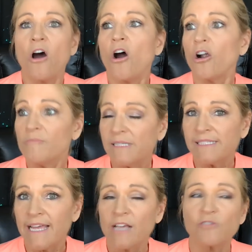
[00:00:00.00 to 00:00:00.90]
our
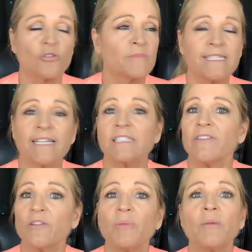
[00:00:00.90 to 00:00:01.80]
mistakes or mistakes of
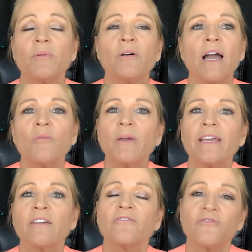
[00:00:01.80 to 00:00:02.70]
other people, and we
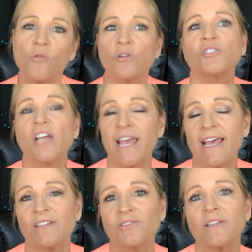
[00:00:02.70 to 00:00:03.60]
can forge
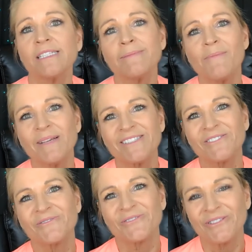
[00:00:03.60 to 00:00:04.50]
ahead. So that's my
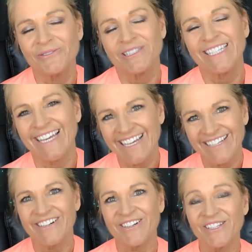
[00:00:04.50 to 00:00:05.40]
message for you
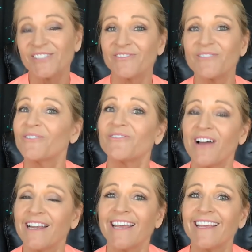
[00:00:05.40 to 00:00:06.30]
today on this Front Row
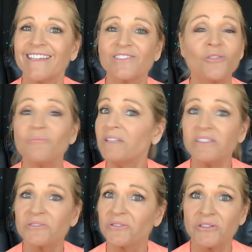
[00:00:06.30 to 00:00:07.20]
Friday is don't be
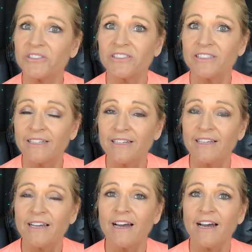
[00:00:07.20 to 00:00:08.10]
discouraged.
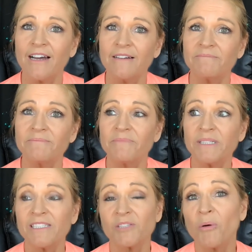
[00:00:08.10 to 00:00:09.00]
Be
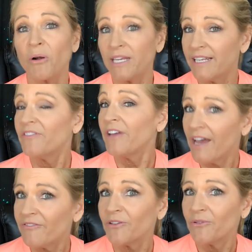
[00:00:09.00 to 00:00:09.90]
disappointed if you
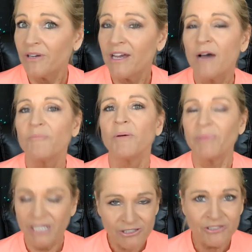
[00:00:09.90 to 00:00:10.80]
have to, but
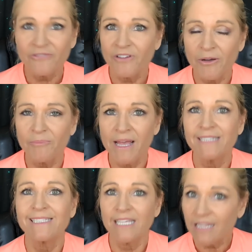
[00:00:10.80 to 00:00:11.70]
pick yourself up and
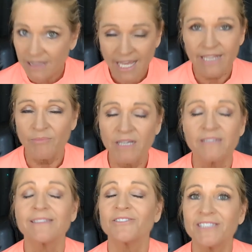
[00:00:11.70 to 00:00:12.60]
see the light
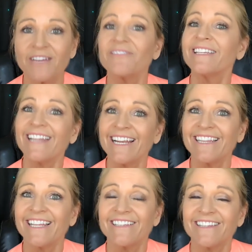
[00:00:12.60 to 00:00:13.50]
because there's definitely light at
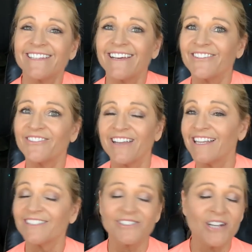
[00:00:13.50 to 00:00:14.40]
the end of the tunnel and it's